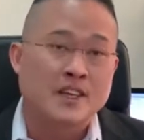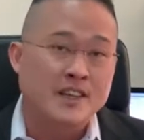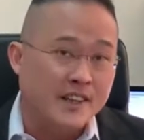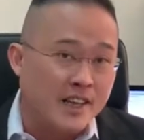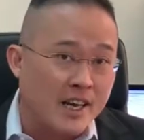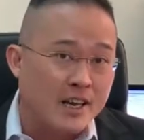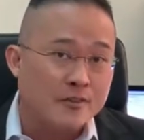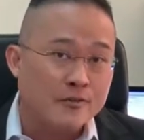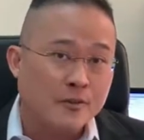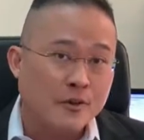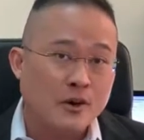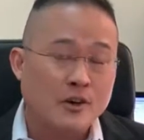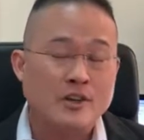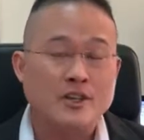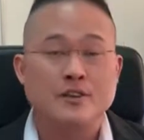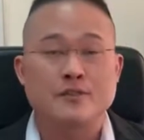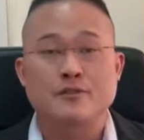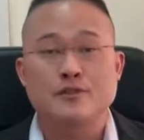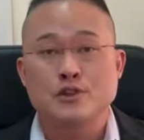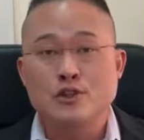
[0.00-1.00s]
Therefore,
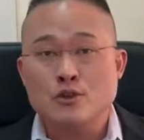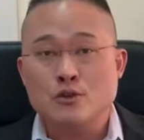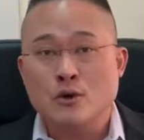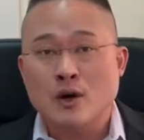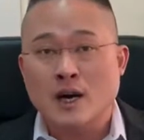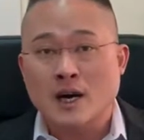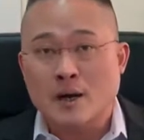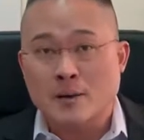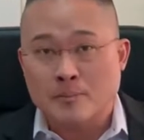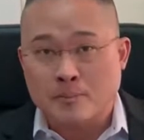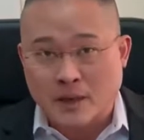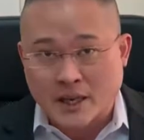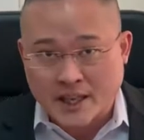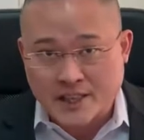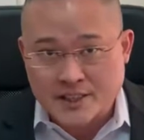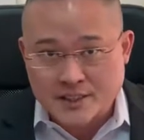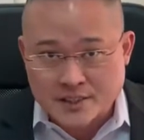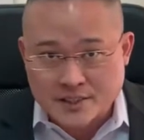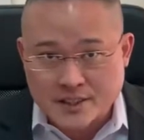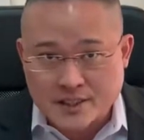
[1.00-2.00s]
if you are a
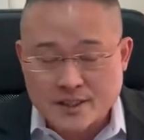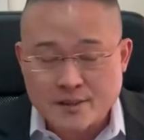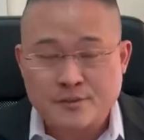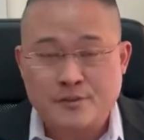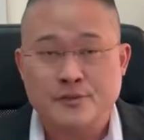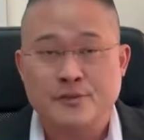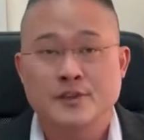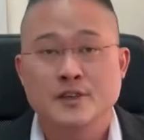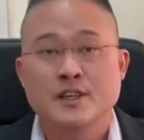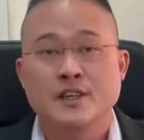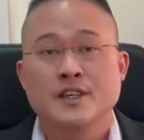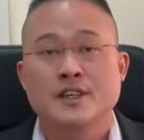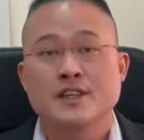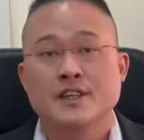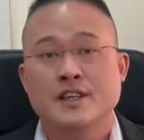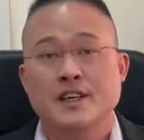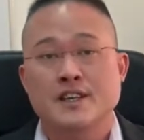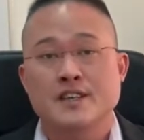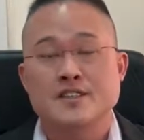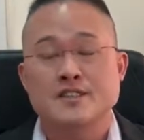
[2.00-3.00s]
plaintiff,
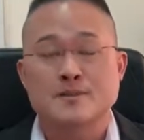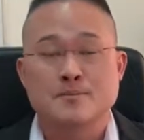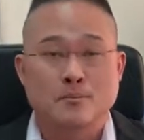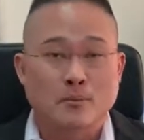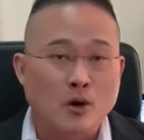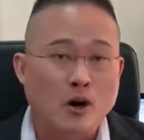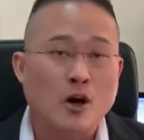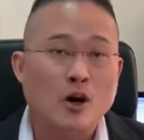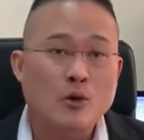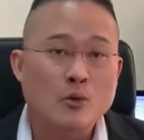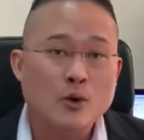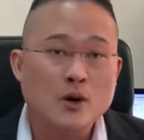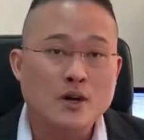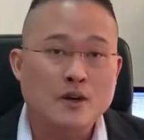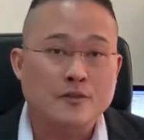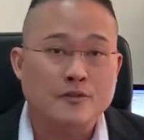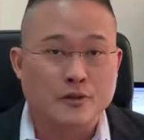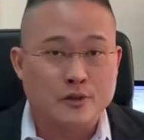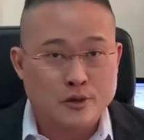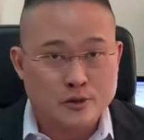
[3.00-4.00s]
there is more
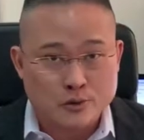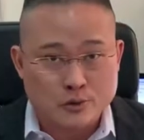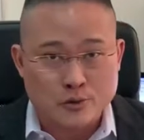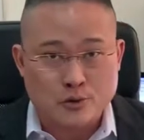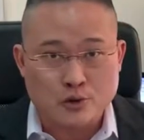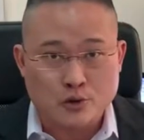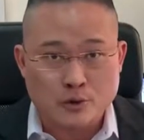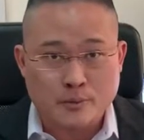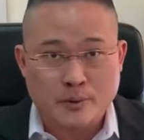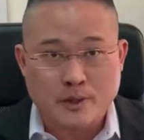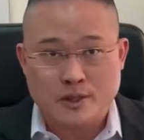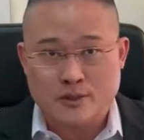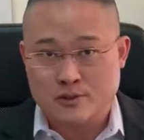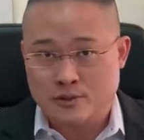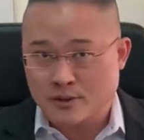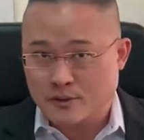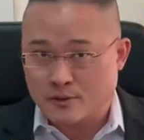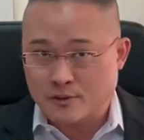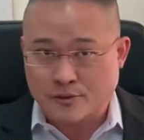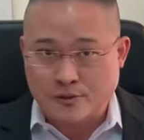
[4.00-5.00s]
work for you to do because
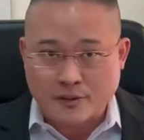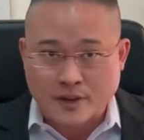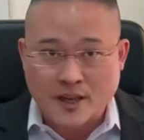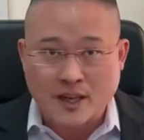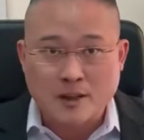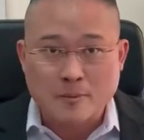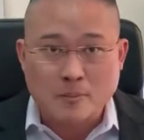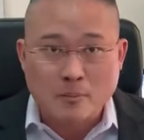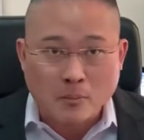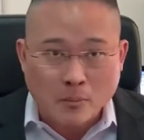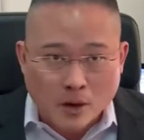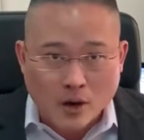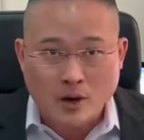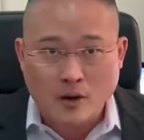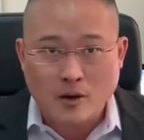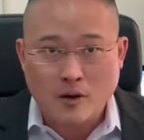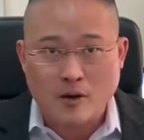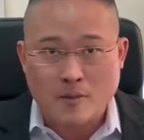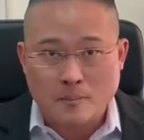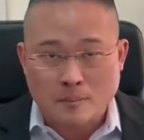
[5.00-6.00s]
you have to file
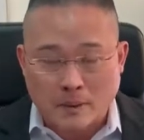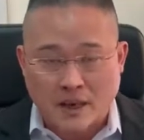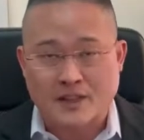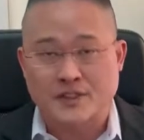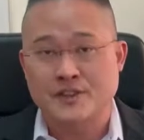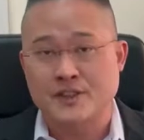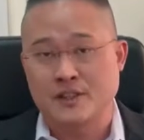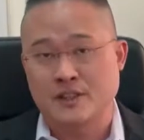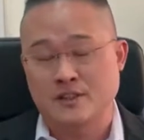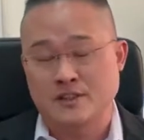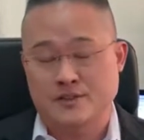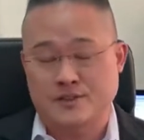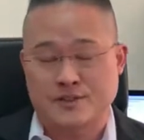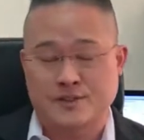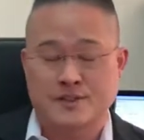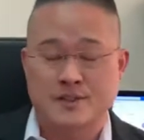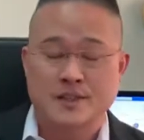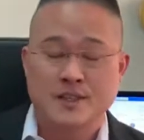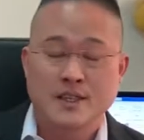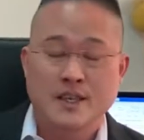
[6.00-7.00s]
more
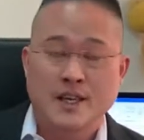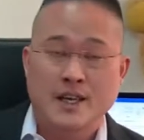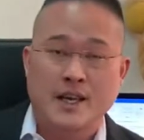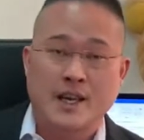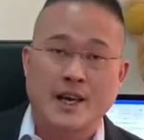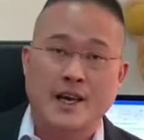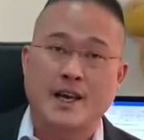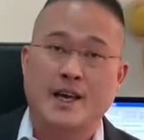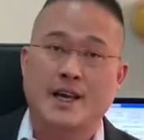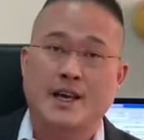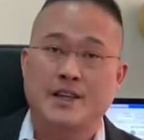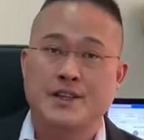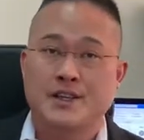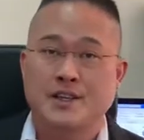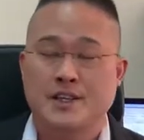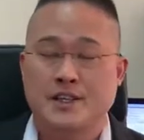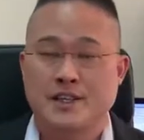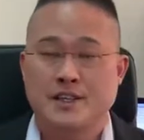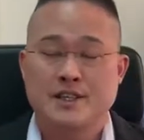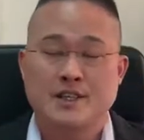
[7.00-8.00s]
bundles. And
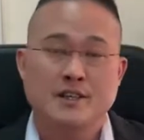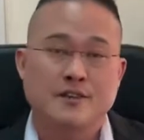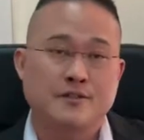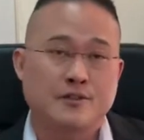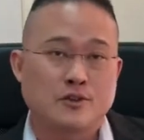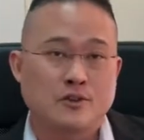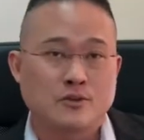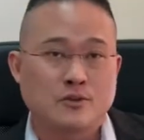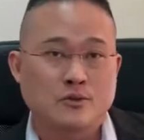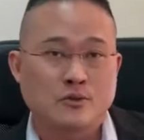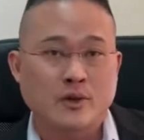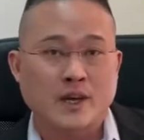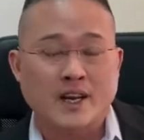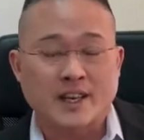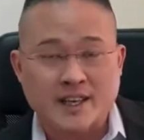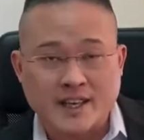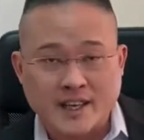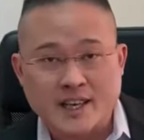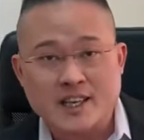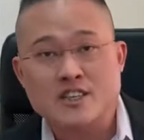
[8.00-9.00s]
if you
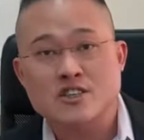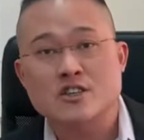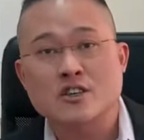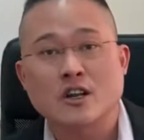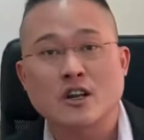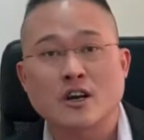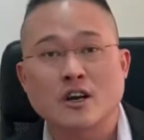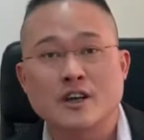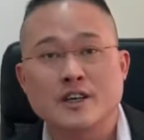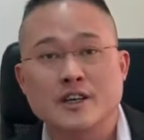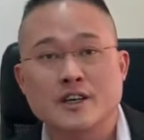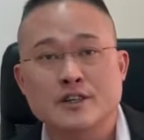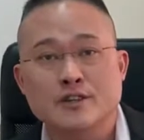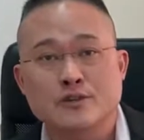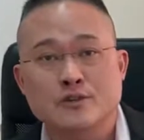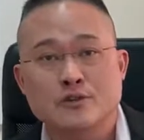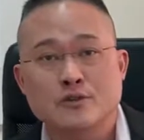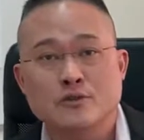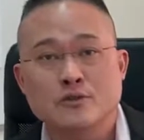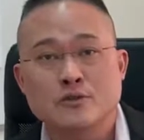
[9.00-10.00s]
engage a lawyer
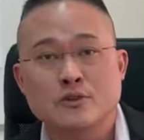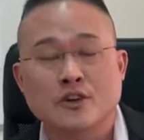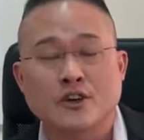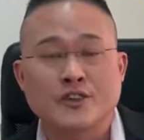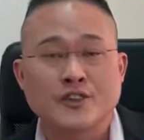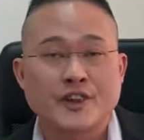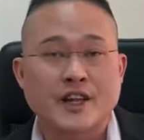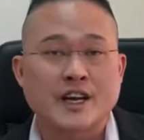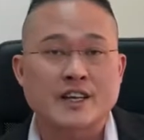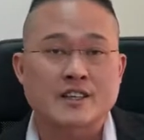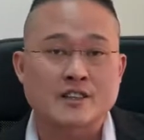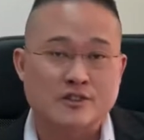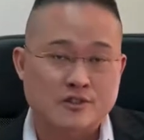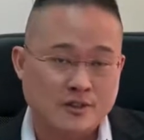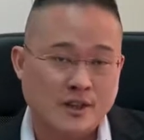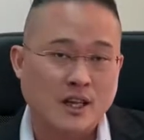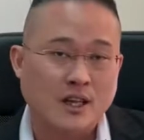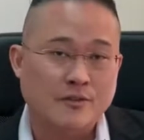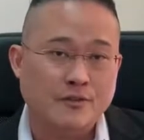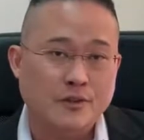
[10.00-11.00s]
to conduct the
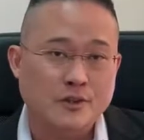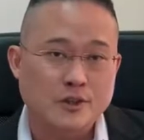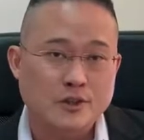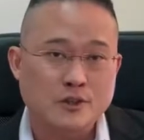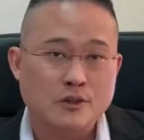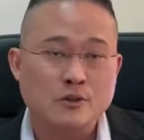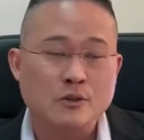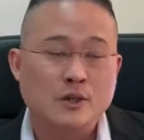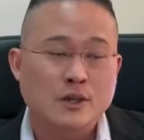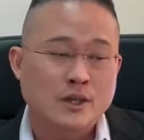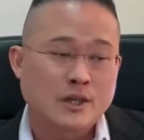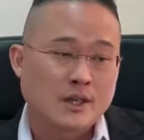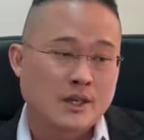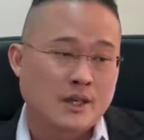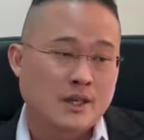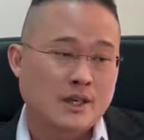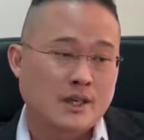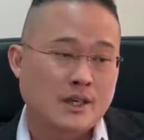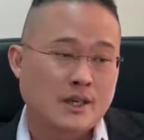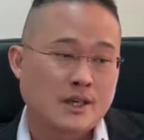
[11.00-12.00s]
trial for you,
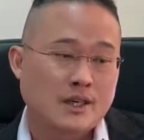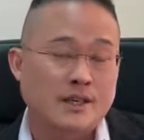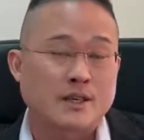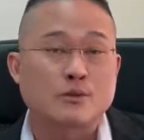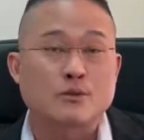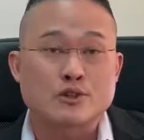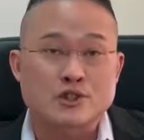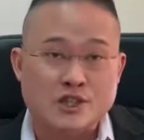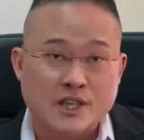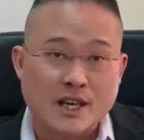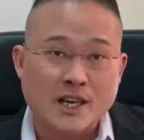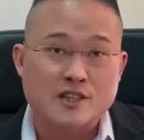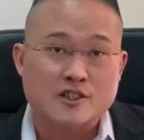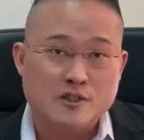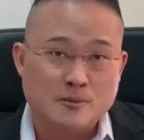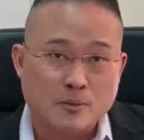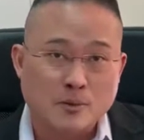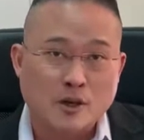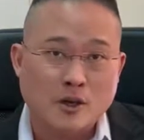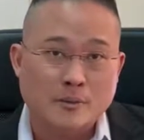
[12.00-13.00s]
he would charge
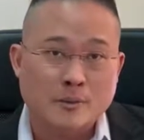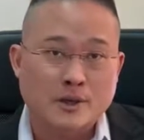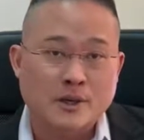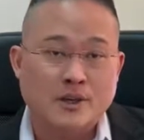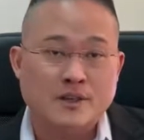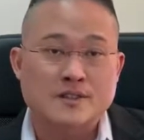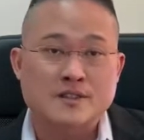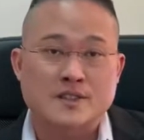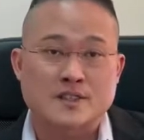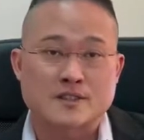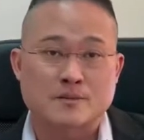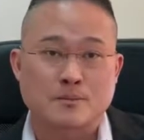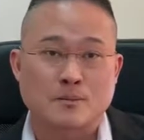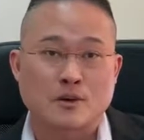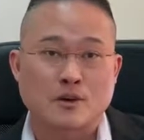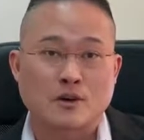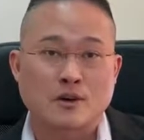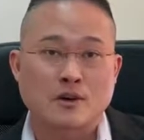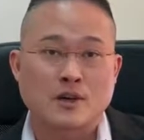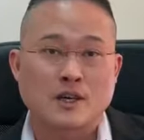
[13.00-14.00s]
more because there's
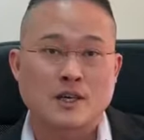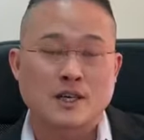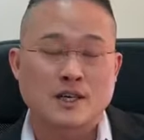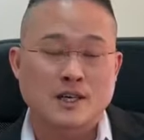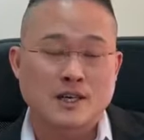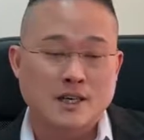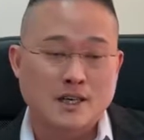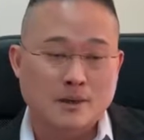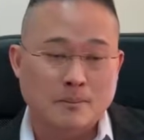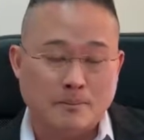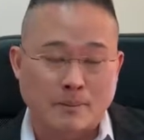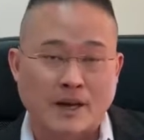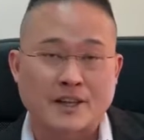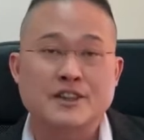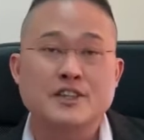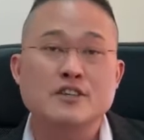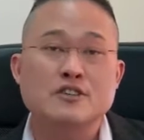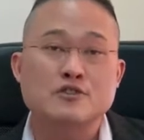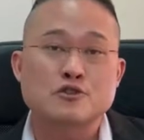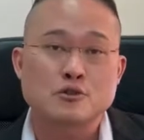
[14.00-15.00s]
more
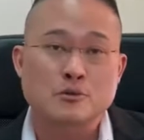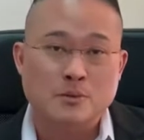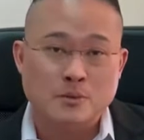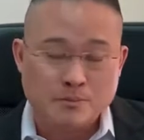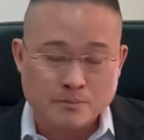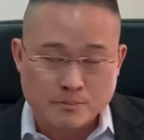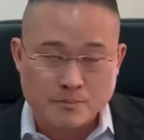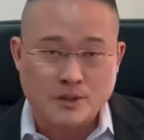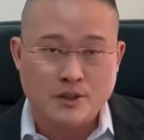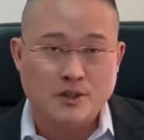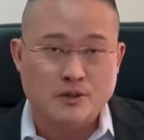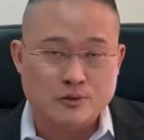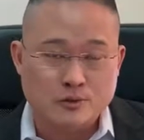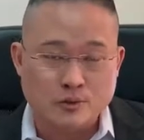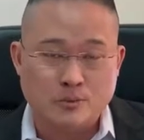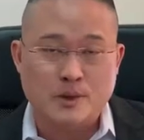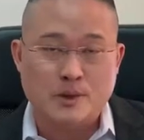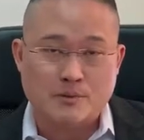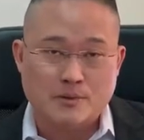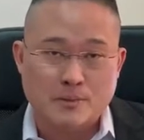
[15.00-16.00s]
bundles to
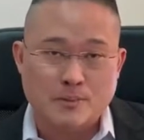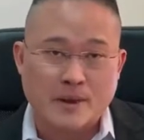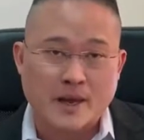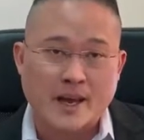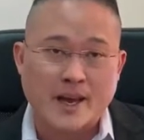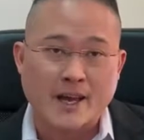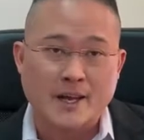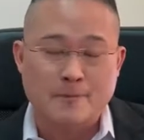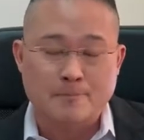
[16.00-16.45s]
be prepared.